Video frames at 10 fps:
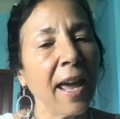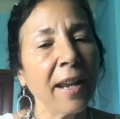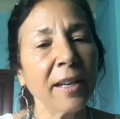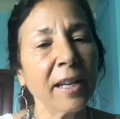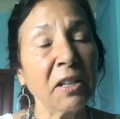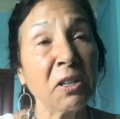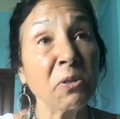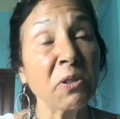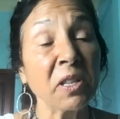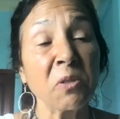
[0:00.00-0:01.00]
And
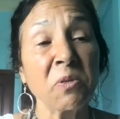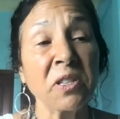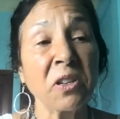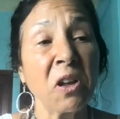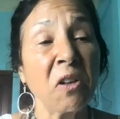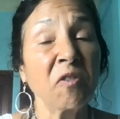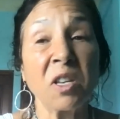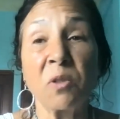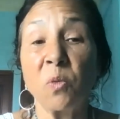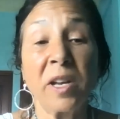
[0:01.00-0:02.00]
it usually
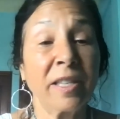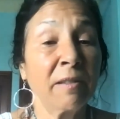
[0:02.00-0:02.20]
resolves in